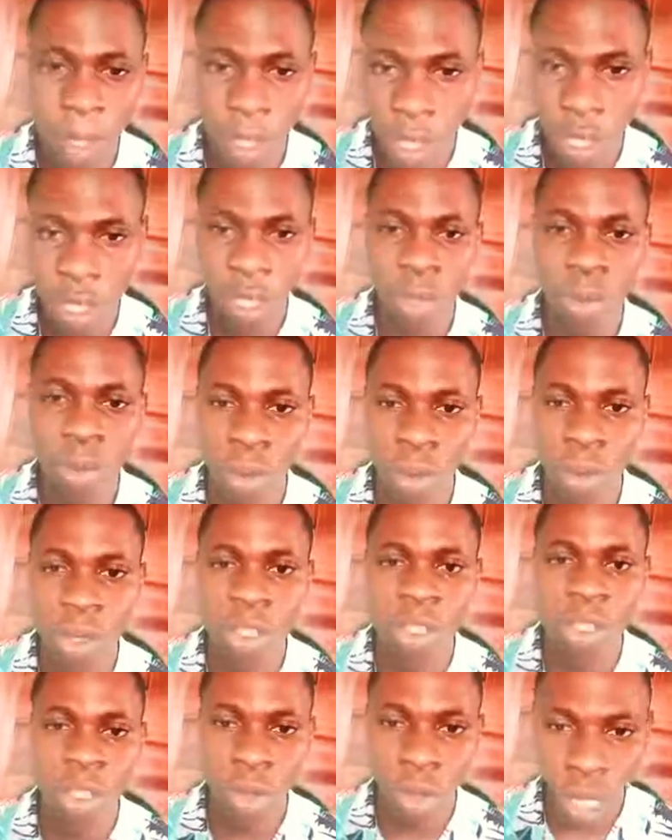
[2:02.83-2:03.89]
you
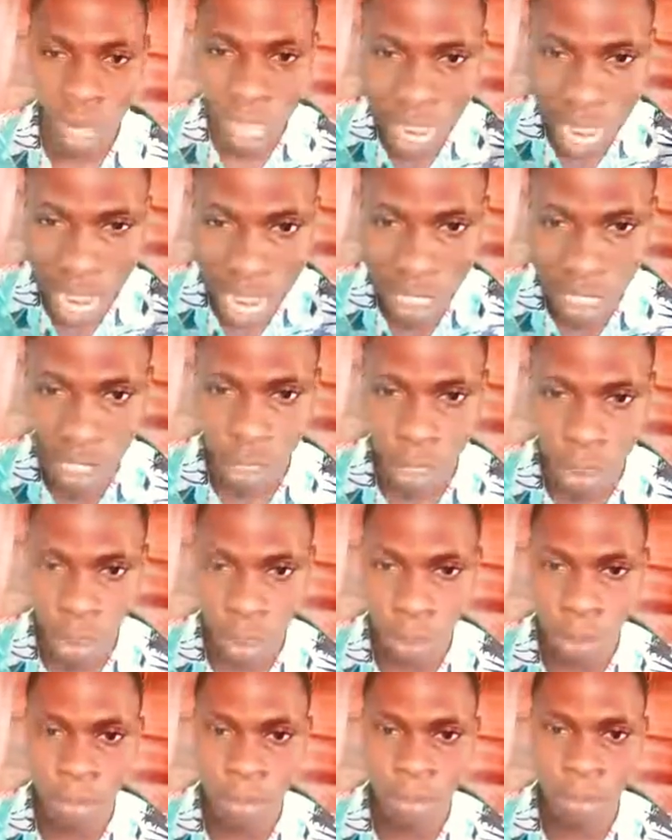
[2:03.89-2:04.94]
to guide you